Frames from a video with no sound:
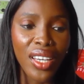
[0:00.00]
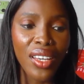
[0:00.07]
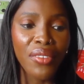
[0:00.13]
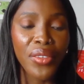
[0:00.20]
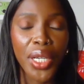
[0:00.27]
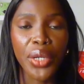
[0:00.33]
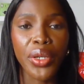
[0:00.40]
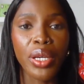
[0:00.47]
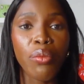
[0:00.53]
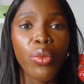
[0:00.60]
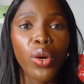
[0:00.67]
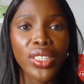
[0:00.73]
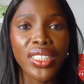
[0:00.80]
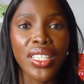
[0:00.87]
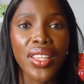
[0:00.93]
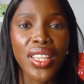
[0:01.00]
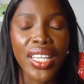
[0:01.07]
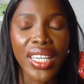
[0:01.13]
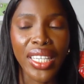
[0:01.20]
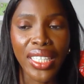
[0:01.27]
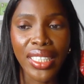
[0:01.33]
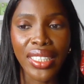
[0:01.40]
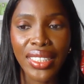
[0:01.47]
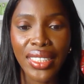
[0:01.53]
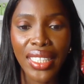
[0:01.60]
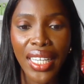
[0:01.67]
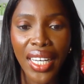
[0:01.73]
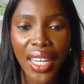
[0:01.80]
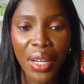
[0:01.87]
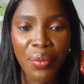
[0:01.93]
very important things
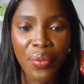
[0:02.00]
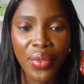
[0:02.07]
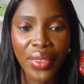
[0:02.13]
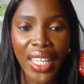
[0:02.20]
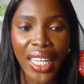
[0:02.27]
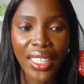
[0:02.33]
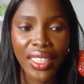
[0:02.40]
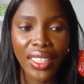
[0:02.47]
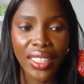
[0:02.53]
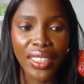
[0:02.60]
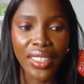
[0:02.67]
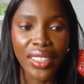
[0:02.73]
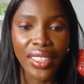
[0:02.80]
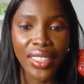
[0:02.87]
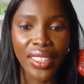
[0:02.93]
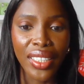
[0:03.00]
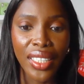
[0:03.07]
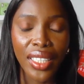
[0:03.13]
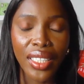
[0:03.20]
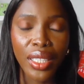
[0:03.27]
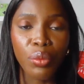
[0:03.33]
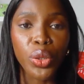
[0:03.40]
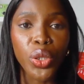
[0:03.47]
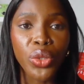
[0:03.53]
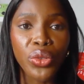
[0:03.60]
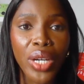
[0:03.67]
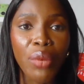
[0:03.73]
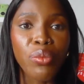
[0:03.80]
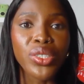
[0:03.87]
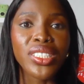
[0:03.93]
that the
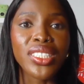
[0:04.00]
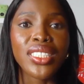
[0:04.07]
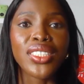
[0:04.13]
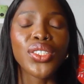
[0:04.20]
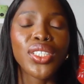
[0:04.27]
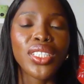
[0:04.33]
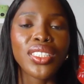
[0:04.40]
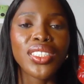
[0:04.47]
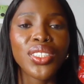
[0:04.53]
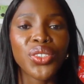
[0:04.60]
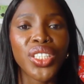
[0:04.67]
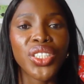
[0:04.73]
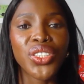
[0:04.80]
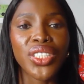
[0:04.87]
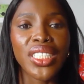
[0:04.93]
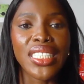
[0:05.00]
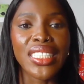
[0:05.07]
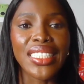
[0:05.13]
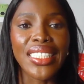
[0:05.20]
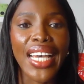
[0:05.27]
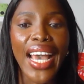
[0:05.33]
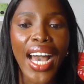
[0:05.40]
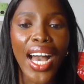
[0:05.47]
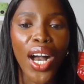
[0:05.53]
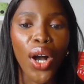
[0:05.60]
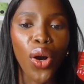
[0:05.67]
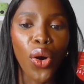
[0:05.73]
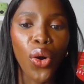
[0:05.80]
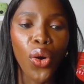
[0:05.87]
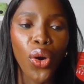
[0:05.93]
program puts into consideration is
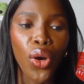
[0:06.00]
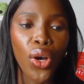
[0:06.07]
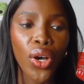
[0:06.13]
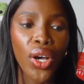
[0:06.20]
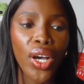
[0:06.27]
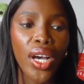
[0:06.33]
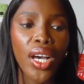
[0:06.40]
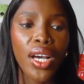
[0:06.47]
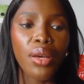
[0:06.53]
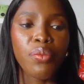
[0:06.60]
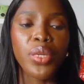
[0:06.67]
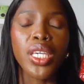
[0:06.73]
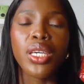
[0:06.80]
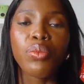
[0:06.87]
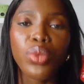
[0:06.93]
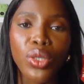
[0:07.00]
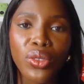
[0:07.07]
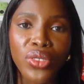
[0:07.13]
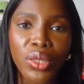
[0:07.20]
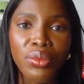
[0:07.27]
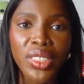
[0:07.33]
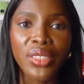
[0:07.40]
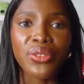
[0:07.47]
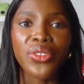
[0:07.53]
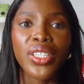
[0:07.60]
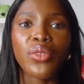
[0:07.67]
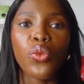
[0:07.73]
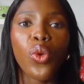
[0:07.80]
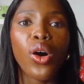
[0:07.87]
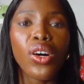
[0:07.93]
how people from
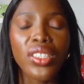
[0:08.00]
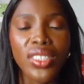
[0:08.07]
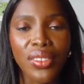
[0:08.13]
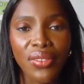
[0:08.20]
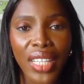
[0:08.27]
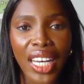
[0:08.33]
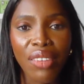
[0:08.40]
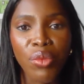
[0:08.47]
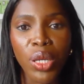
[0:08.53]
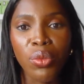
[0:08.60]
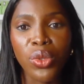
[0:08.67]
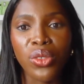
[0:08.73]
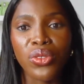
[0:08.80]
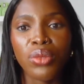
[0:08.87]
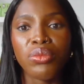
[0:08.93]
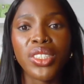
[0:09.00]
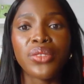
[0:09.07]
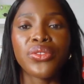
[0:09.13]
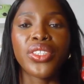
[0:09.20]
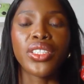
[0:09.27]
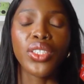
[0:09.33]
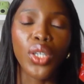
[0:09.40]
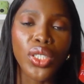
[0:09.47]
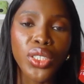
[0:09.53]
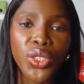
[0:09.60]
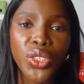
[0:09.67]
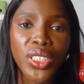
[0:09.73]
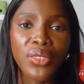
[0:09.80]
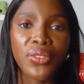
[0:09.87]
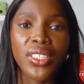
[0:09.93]
different walks of life, people from different
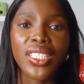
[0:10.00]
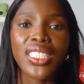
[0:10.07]
countries, different